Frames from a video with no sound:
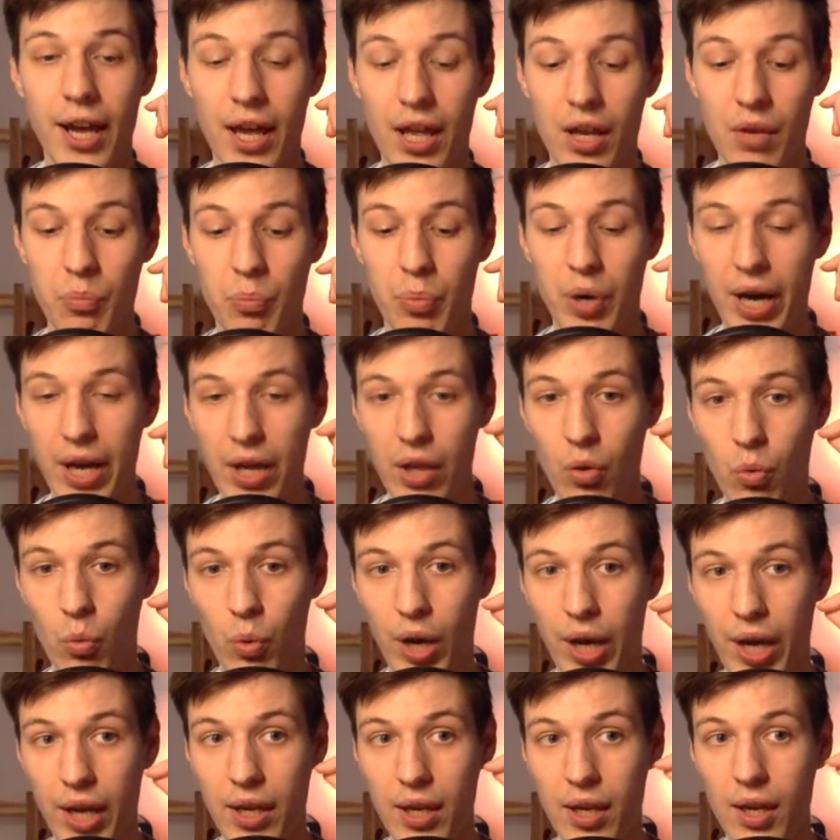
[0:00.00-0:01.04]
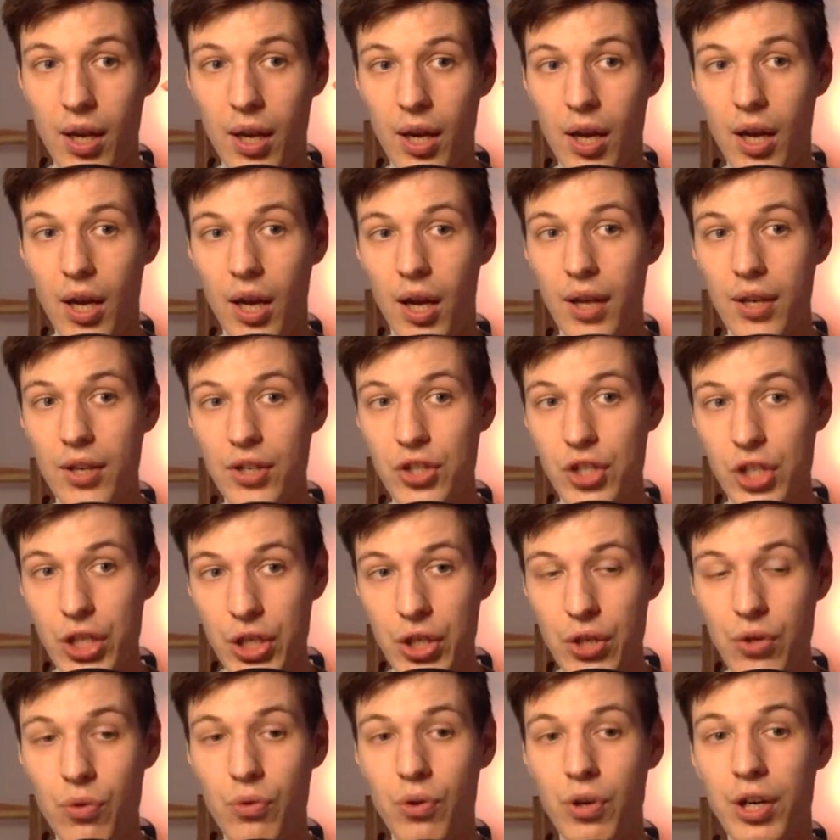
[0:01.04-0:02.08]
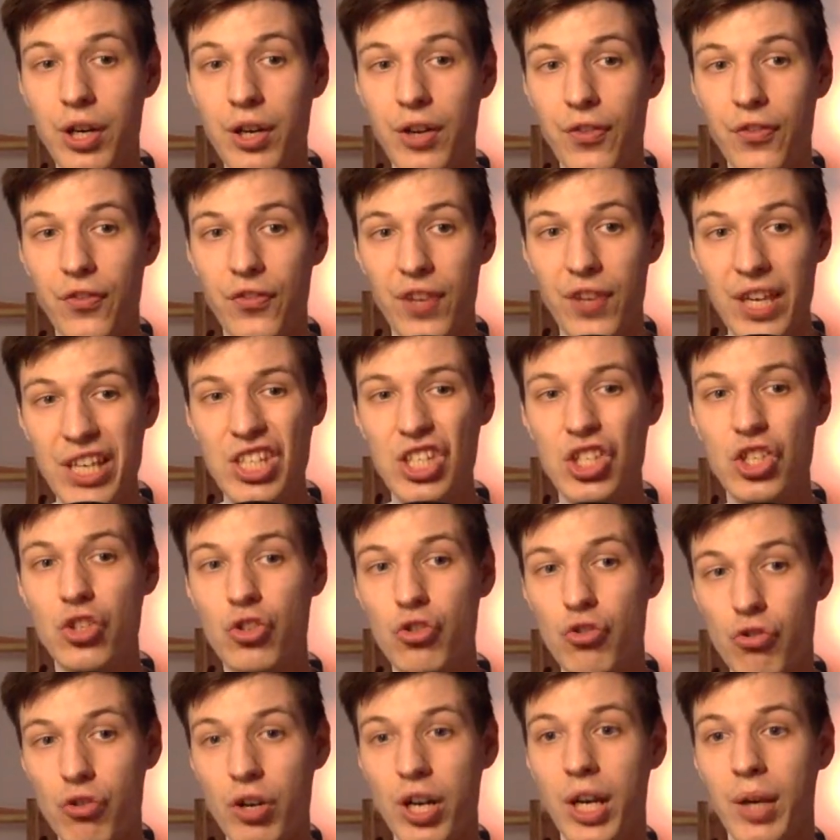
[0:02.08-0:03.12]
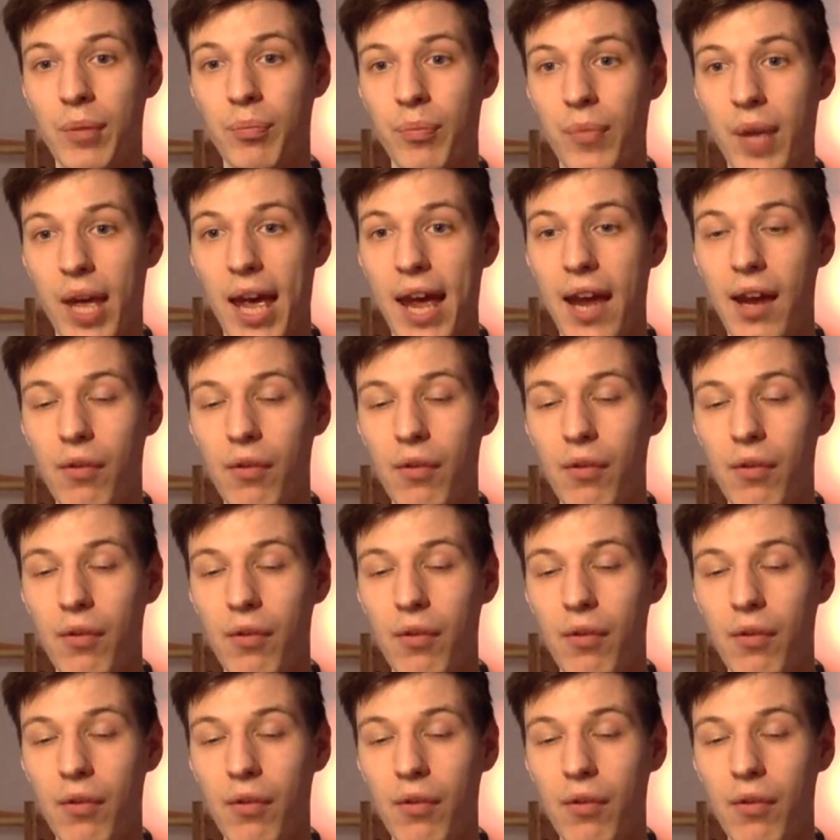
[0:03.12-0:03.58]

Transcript: And by the way, during this stream,